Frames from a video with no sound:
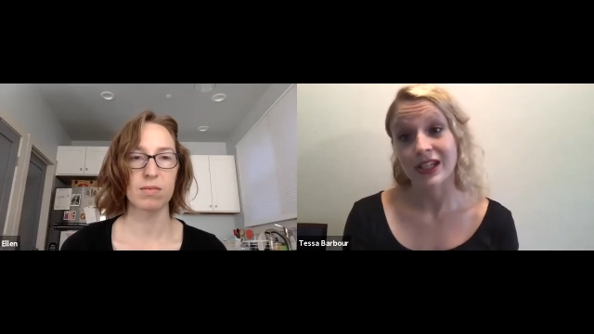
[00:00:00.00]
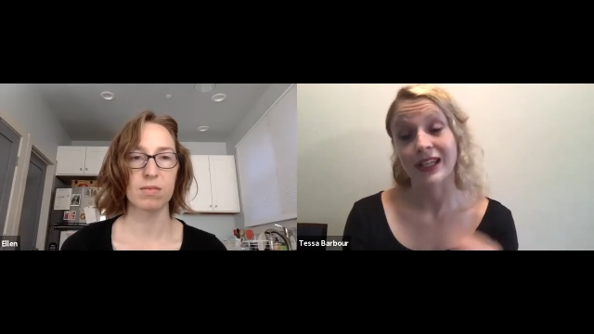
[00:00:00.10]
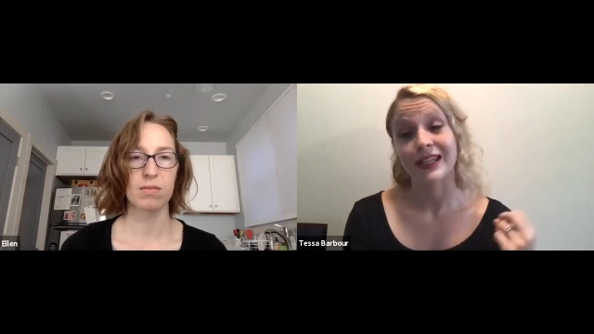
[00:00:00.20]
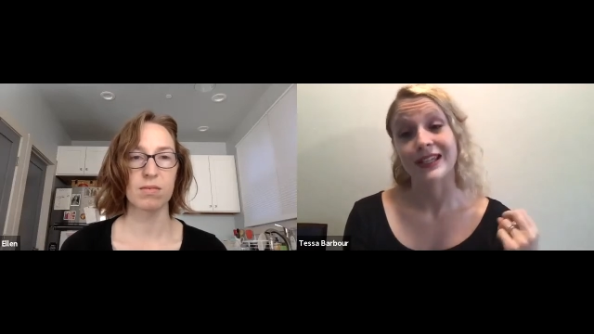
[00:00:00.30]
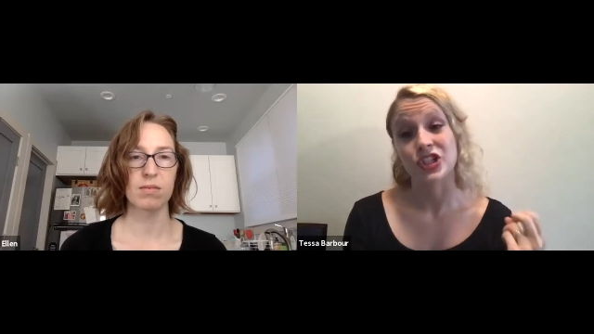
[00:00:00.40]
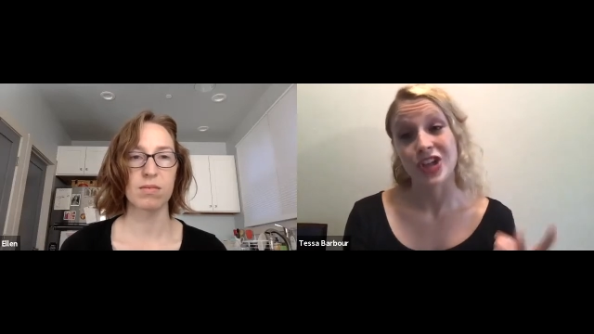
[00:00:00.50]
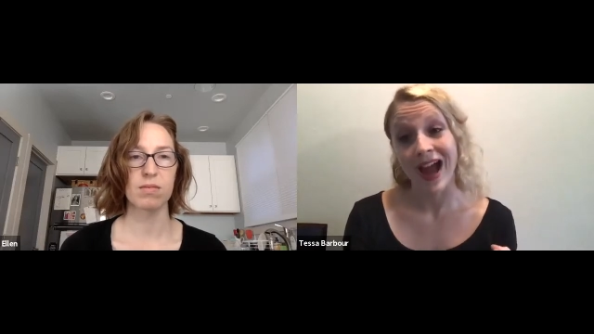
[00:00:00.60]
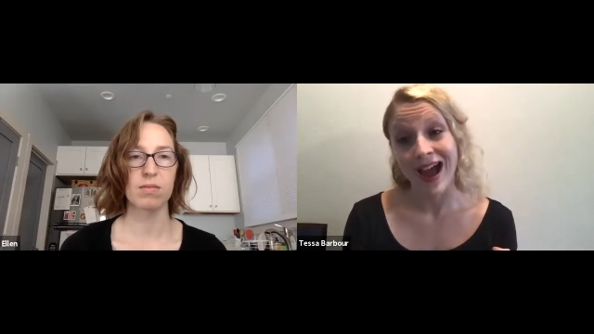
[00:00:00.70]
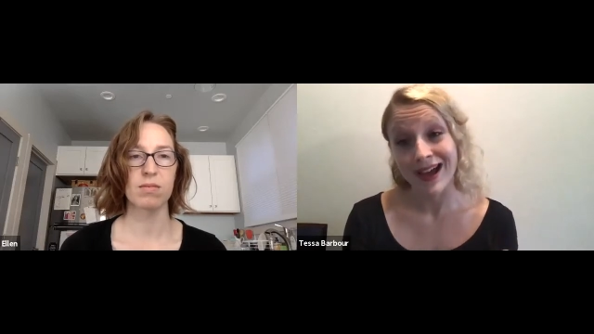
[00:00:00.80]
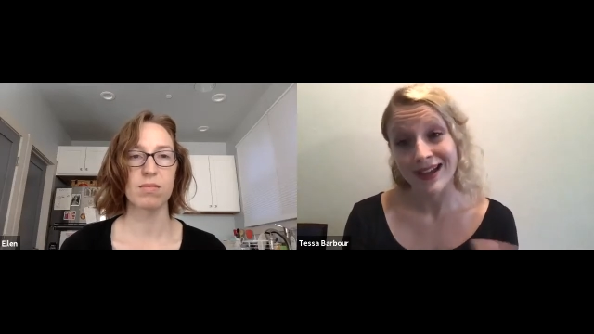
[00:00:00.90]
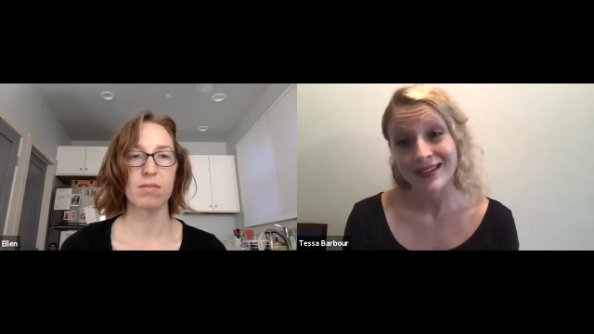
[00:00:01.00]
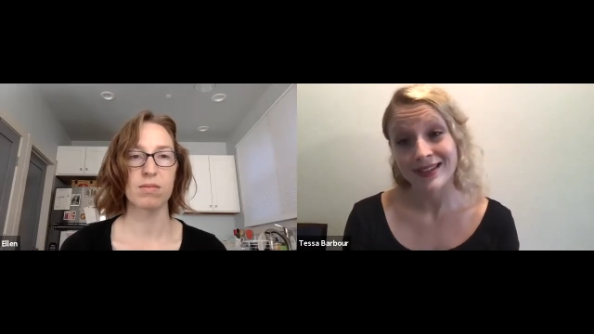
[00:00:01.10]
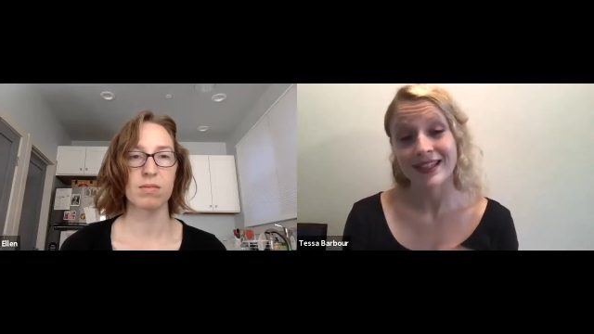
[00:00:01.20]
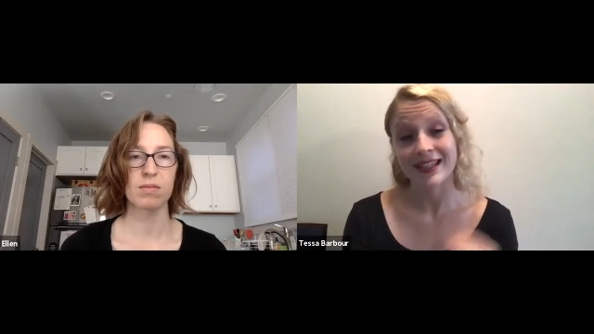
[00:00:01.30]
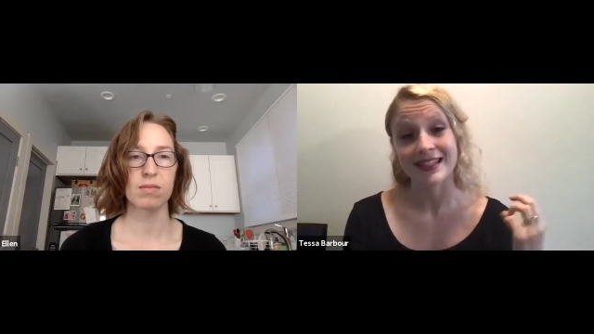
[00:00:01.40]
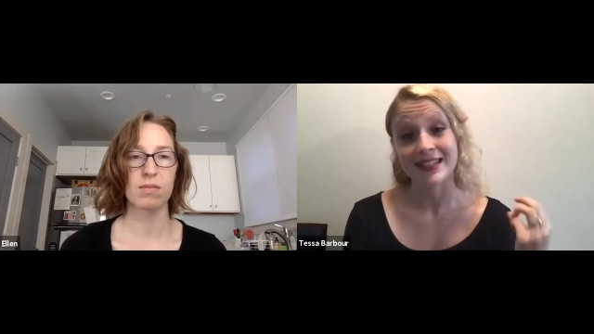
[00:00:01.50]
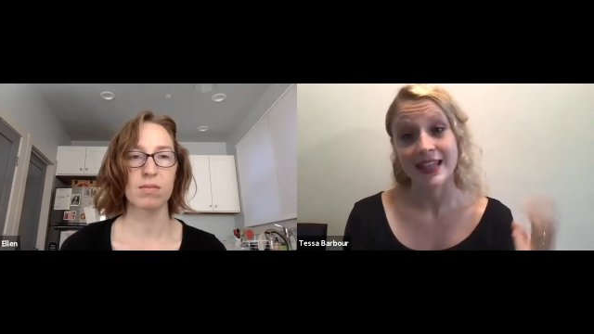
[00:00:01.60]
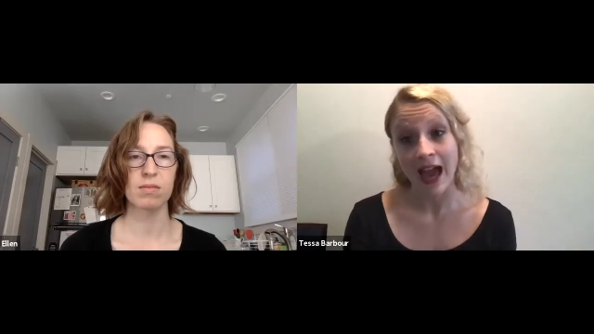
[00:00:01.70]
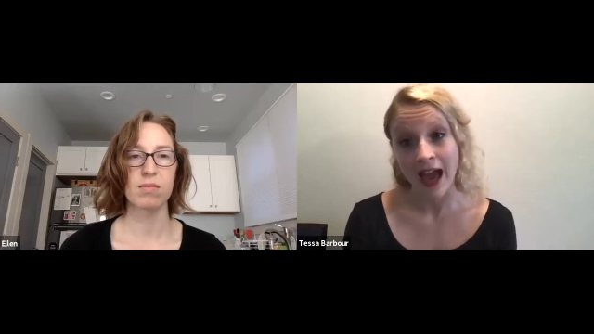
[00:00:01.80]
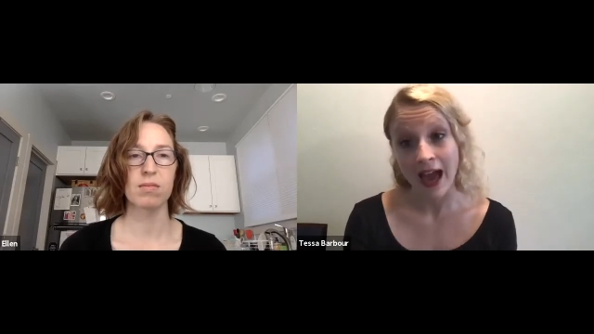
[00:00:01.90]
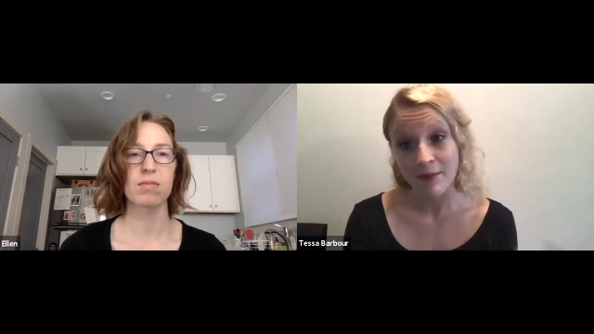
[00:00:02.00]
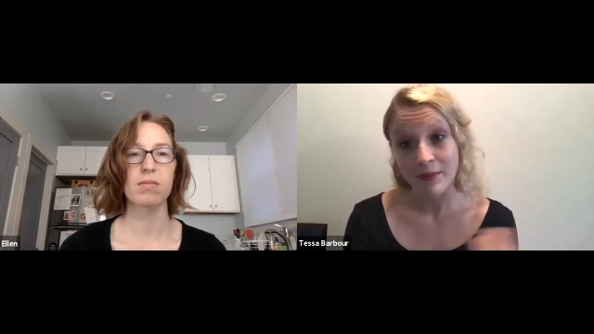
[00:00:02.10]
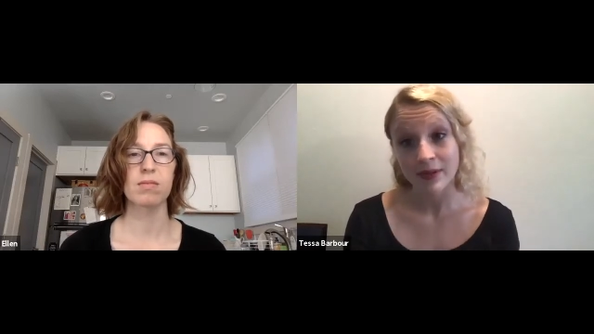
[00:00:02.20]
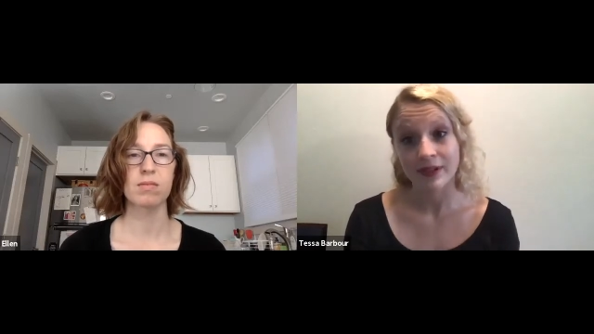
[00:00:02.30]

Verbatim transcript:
Speaker 1: in jazz, in tap,